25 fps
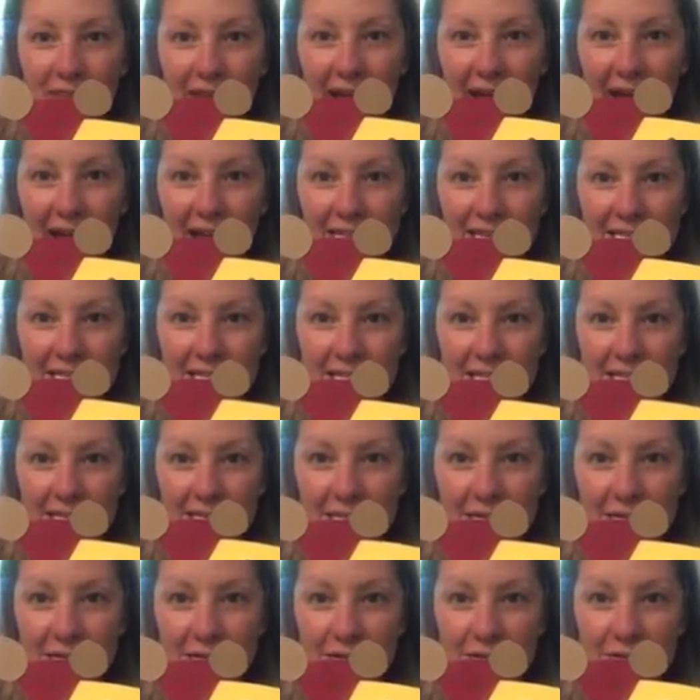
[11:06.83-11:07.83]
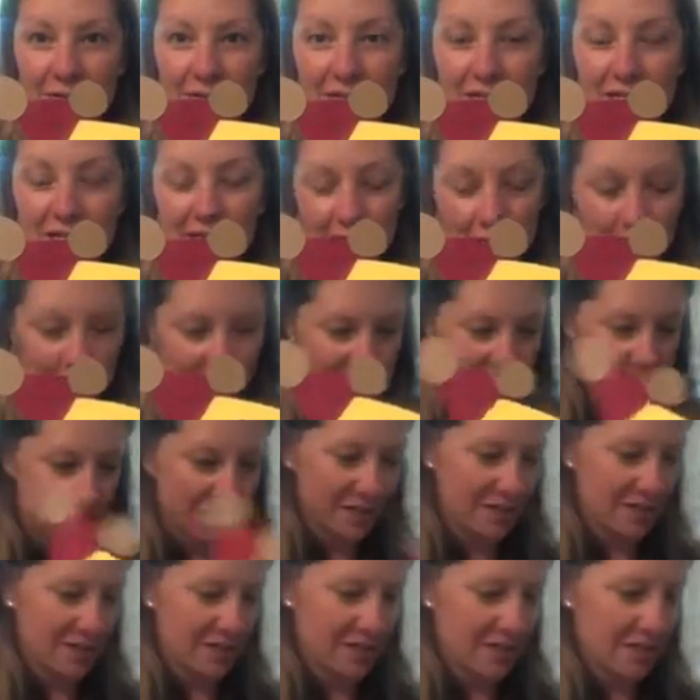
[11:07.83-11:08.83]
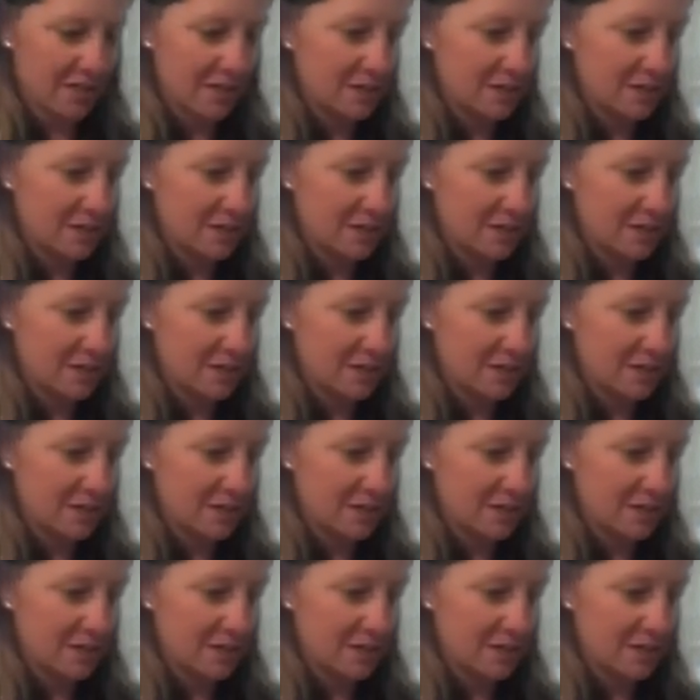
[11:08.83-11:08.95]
Eyes, nose, and whiskers.